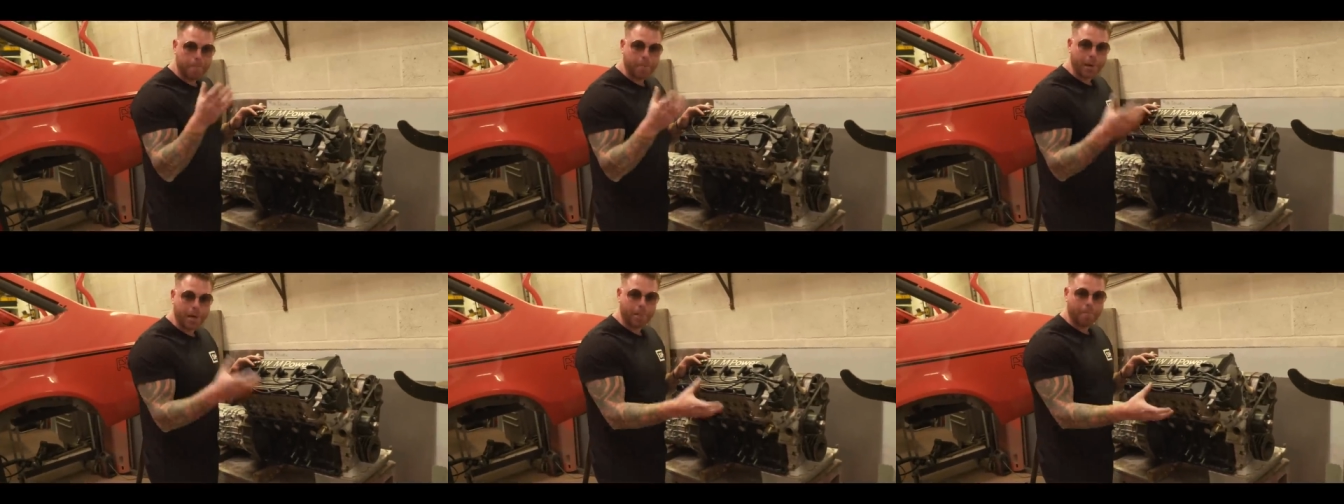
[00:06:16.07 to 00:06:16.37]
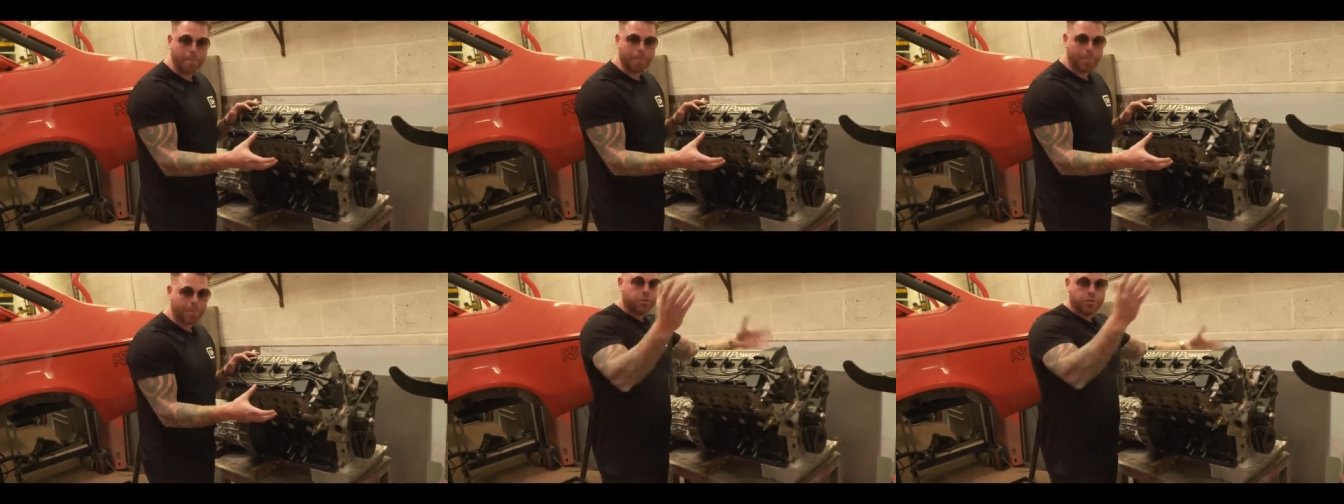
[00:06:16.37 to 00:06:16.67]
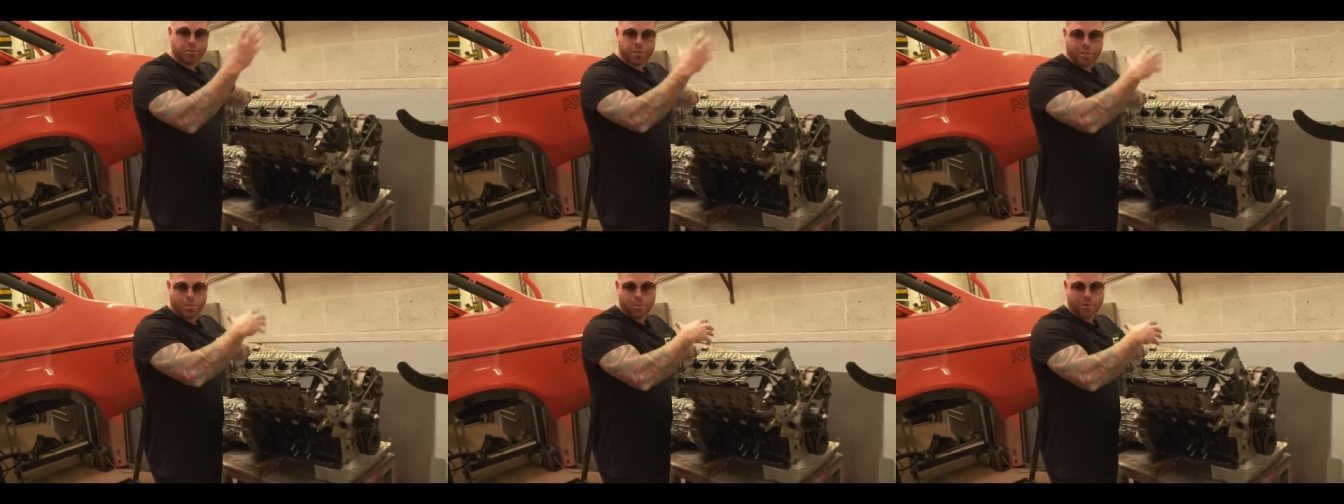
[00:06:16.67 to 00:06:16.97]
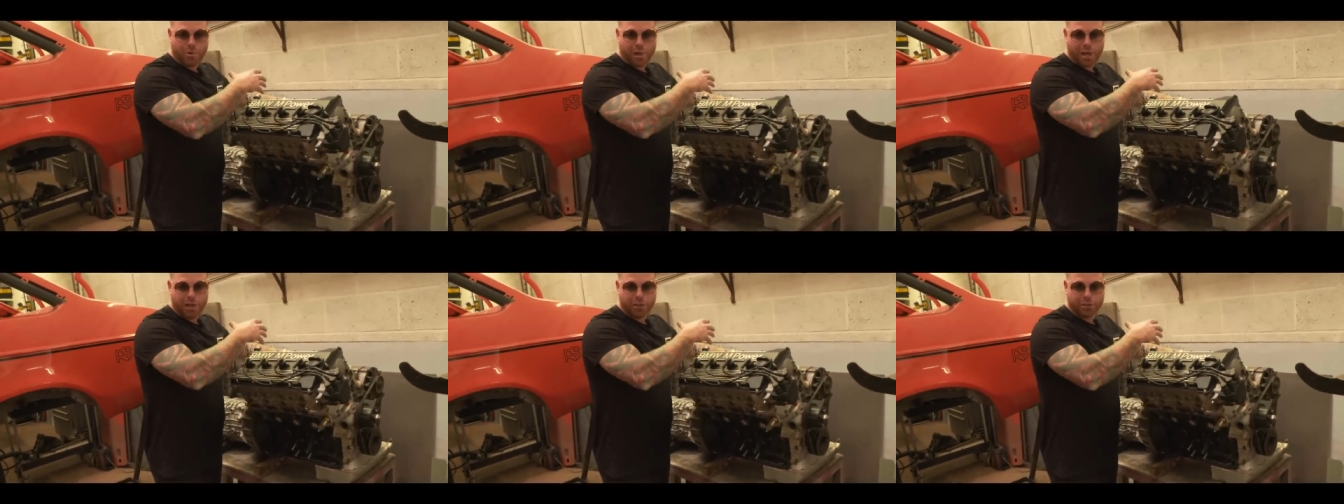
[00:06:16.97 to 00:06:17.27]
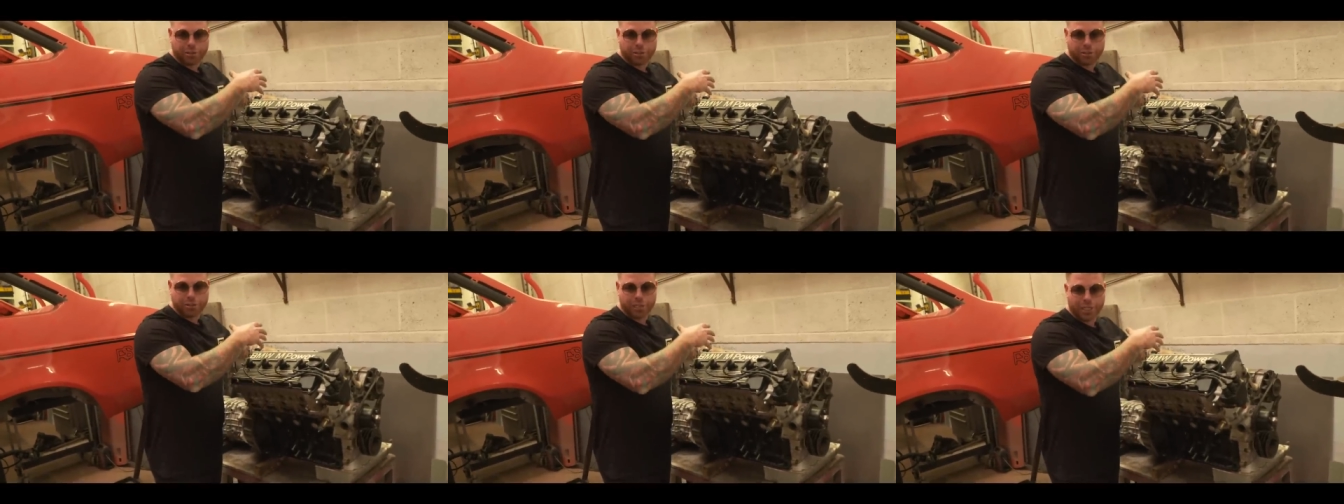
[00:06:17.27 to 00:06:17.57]
pump somewhere
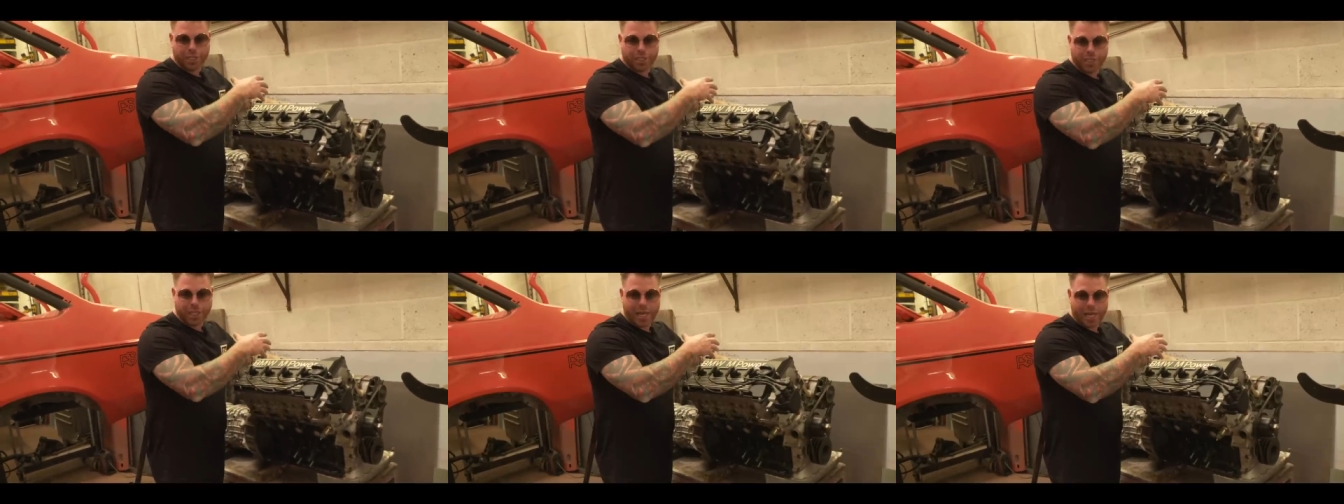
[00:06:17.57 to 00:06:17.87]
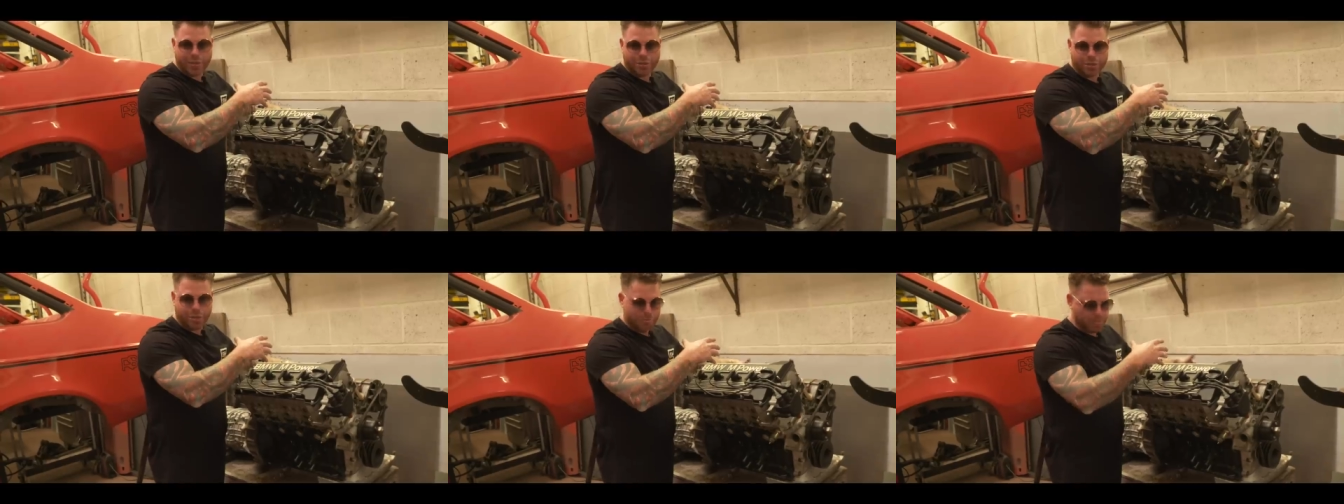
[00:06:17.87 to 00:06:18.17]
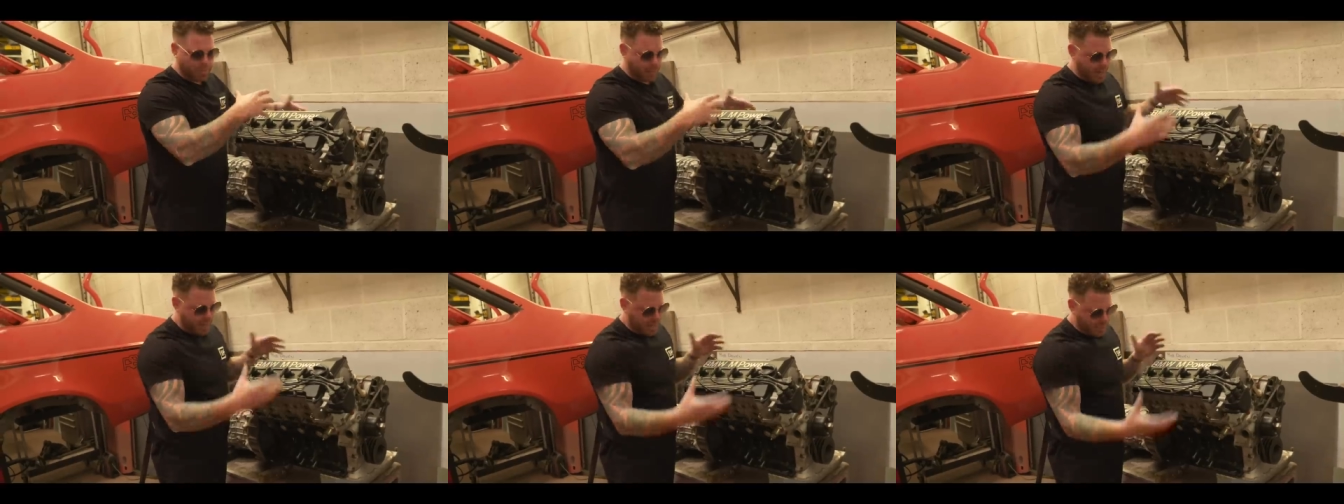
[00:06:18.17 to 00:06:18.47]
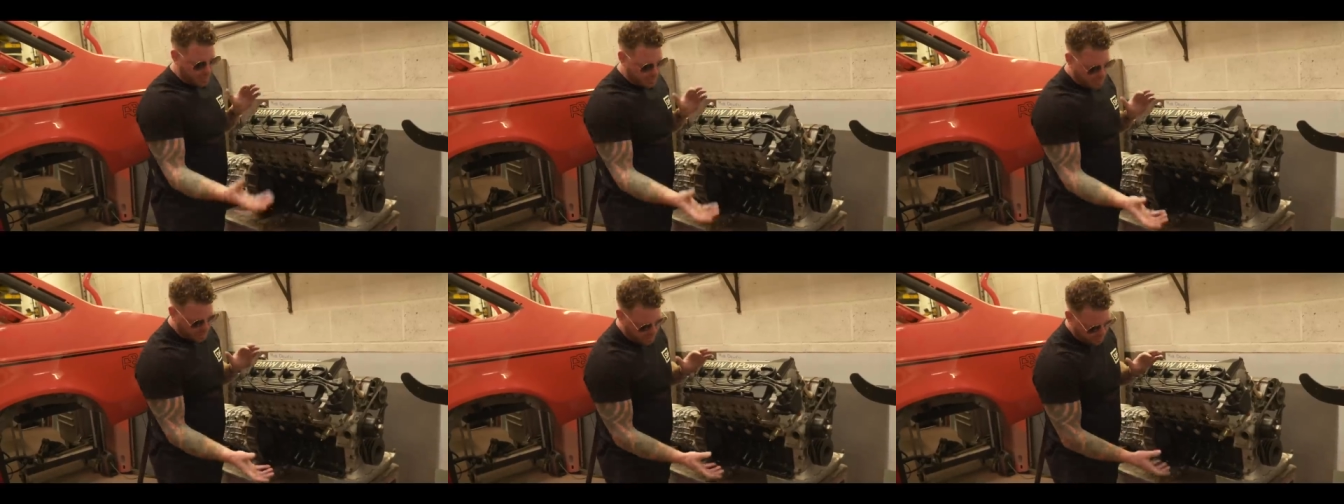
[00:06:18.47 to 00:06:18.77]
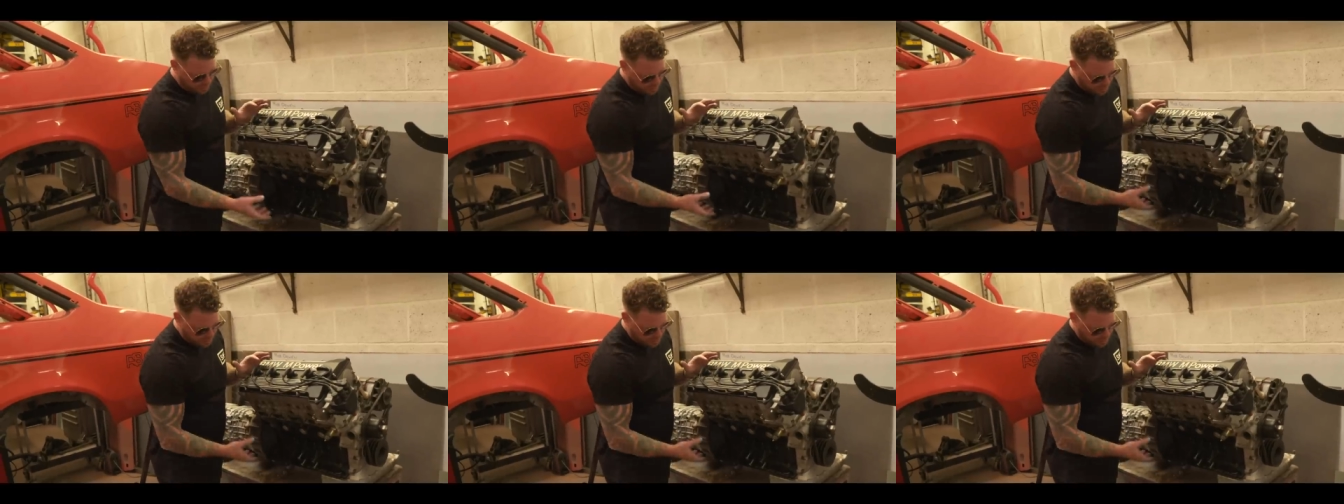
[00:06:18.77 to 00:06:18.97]
else in the engine bay to give